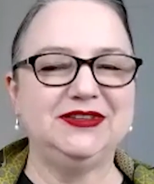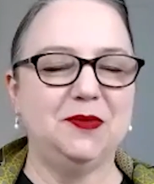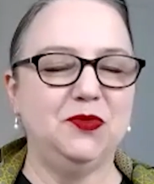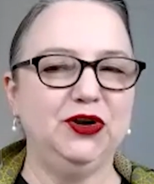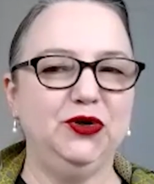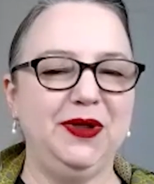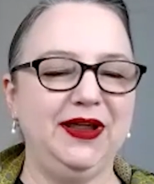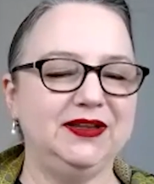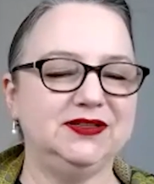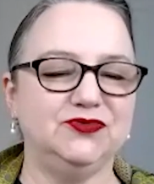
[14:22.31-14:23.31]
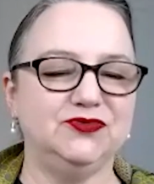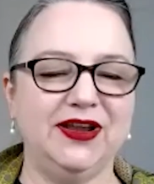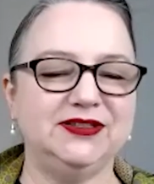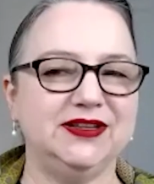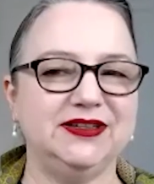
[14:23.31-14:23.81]
Someone who makes
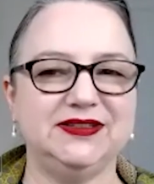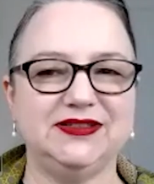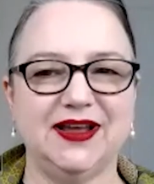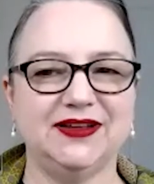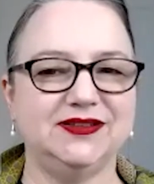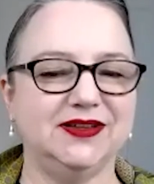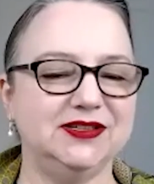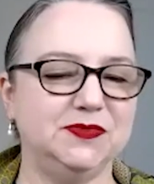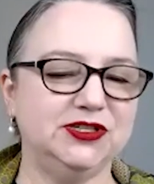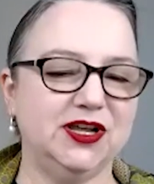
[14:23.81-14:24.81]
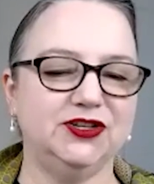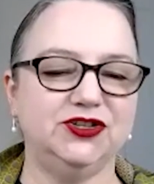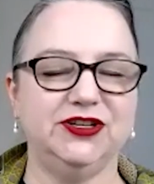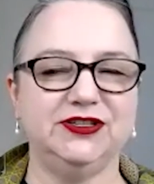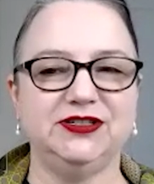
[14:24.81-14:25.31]
racist, sexist,
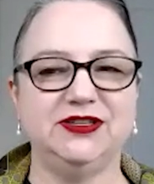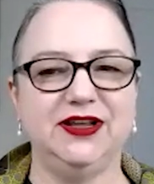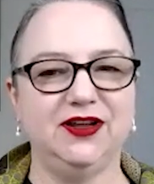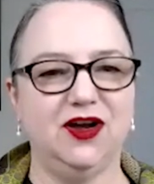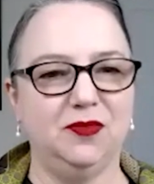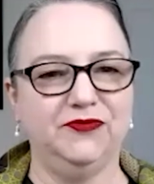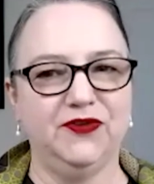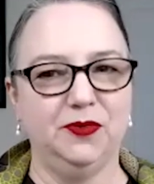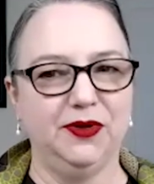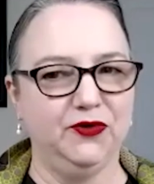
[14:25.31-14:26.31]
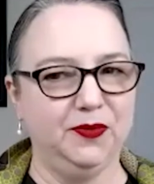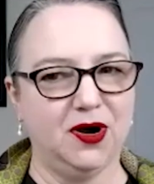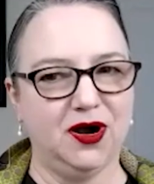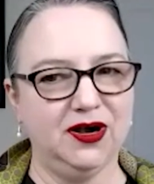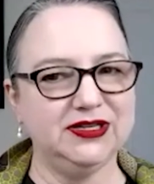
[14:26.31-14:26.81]
misogynistic, homophobic
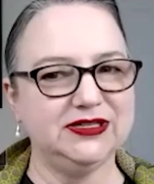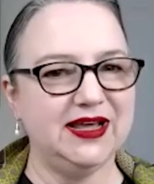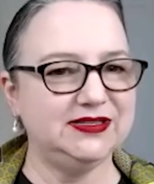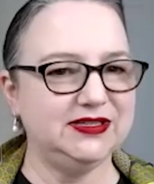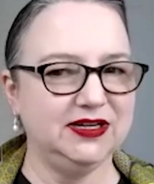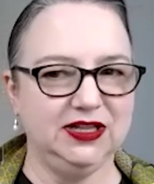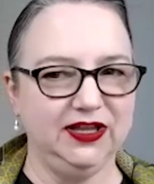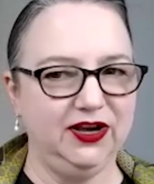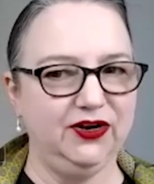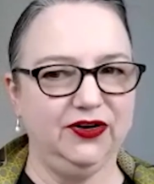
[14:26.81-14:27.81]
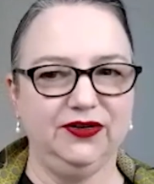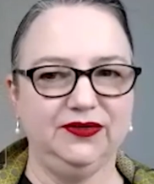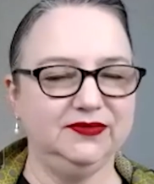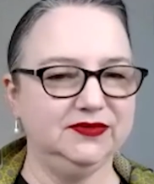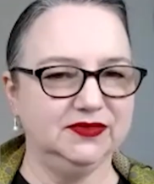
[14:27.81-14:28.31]
remarks, that's a
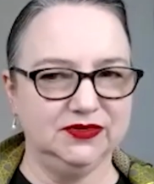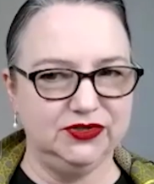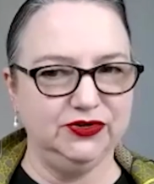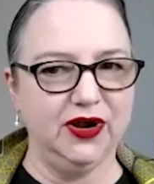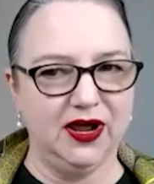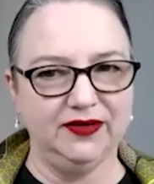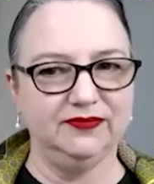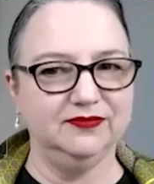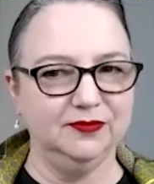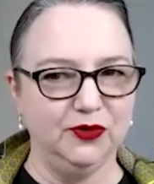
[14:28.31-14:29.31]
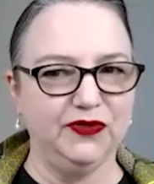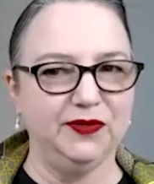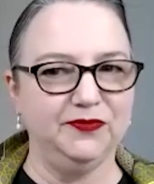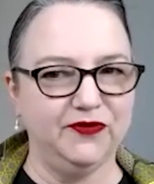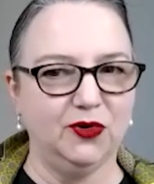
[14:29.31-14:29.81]
clear do not
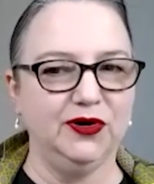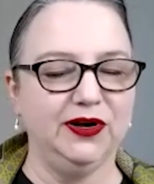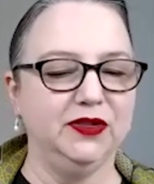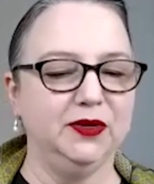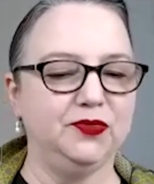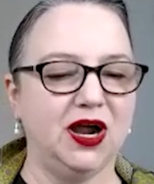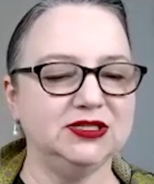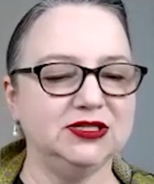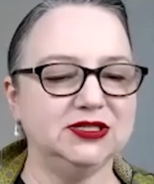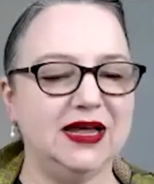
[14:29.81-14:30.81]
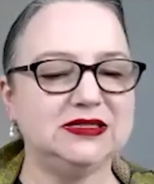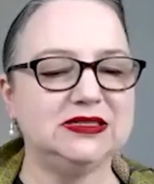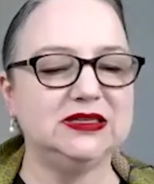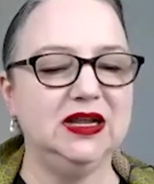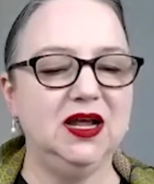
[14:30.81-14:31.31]
move them forward in the
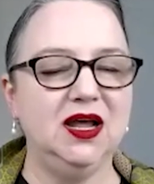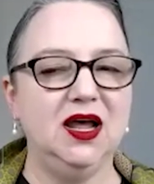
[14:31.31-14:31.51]
process.